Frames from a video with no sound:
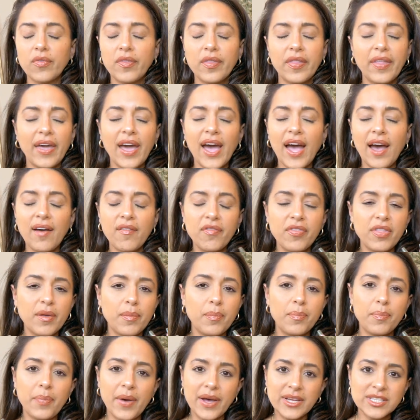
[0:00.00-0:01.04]
they have the
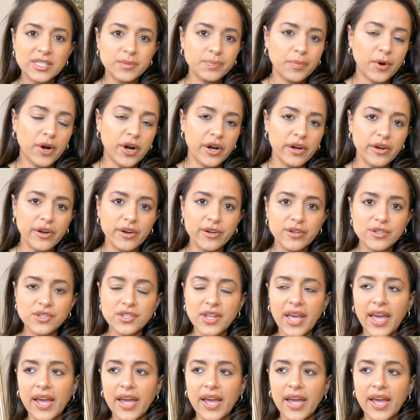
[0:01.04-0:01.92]
best partners